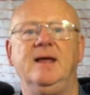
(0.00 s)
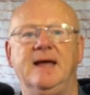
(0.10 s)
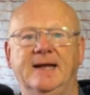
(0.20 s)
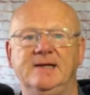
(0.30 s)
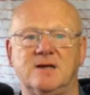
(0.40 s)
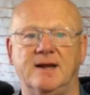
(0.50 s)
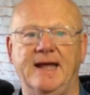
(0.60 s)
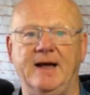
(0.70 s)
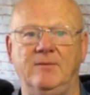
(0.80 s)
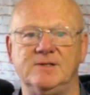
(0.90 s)
and it's going to
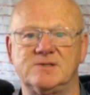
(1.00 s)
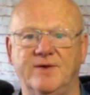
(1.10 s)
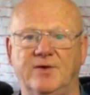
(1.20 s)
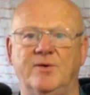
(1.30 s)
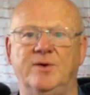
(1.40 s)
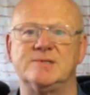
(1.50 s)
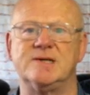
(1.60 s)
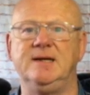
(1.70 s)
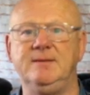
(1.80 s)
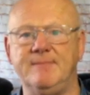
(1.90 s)
help you to recruit
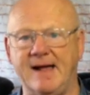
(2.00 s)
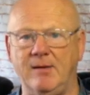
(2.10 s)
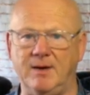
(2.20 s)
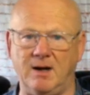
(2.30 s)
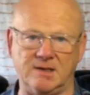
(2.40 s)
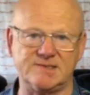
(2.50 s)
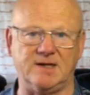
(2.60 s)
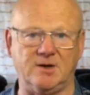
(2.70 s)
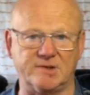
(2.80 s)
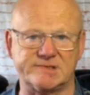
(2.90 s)
email
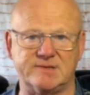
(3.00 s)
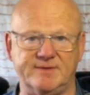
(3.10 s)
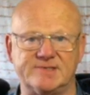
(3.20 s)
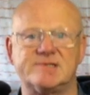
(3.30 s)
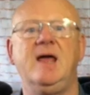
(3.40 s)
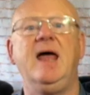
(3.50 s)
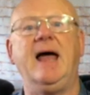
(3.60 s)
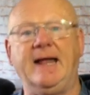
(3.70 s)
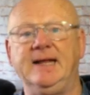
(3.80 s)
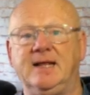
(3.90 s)
marketing customers
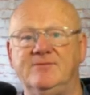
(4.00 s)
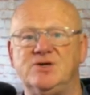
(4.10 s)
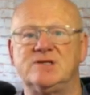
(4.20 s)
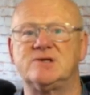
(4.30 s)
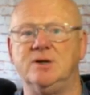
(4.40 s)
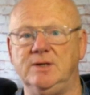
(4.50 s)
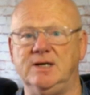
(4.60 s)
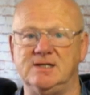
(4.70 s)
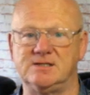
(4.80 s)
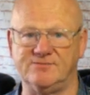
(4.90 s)
and it gives you two
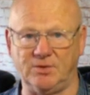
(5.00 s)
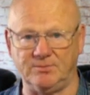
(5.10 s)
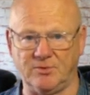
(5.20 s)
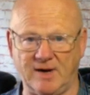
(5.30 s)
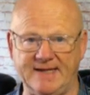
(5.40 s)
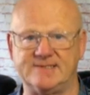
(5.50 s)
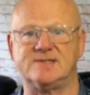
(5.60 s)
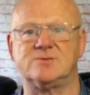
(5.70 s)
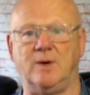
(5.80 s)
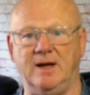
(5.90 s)
years of upgrades
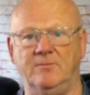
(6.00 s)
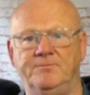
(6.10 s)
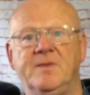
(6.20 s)
as well.